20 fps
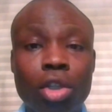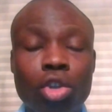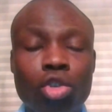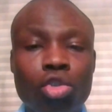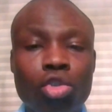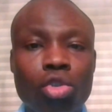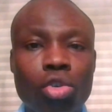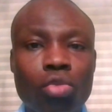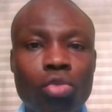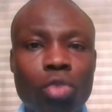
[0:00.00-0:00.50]

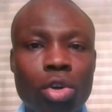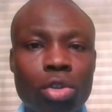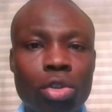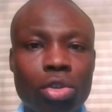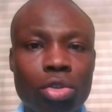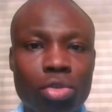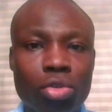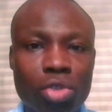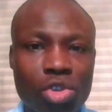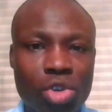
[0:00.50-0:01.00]
you don't want
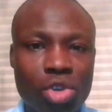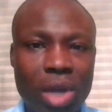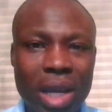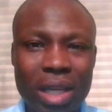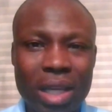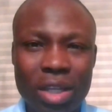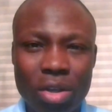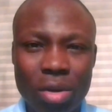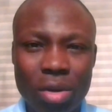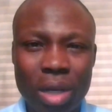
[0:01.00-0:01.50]
to dry
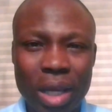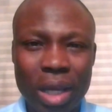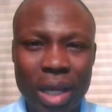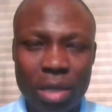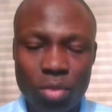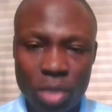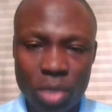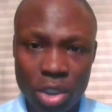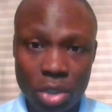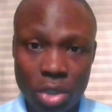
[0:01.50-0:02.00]
your
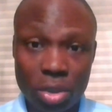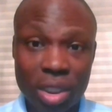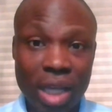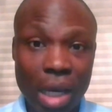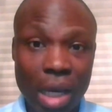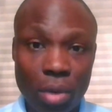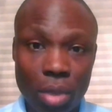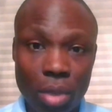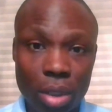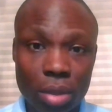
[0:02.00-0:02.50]
hand with your
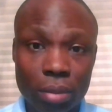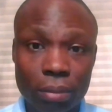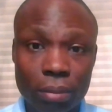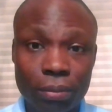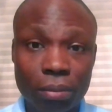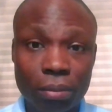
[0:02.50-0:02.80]
towel